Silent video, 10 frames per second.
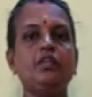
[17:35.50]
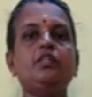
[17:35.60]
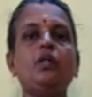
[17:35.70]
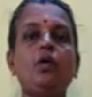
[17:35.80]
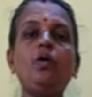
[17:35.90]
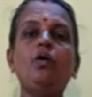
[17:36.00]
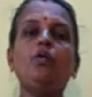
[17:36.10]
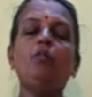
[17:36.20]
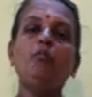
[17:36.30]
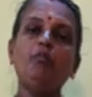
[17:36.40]
So,
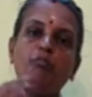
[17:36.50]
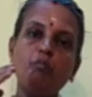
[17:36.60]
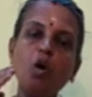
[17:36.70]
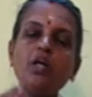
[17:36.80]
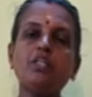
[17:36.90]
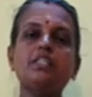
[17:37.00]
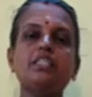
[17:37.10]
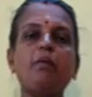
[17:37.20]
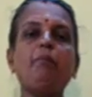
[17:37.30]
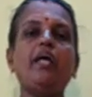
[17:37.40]
more
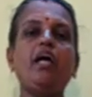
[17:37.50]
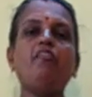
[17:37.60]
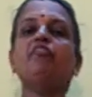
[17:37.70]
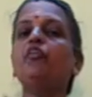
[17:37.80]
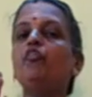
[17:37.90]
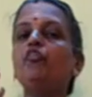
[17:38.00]
supply of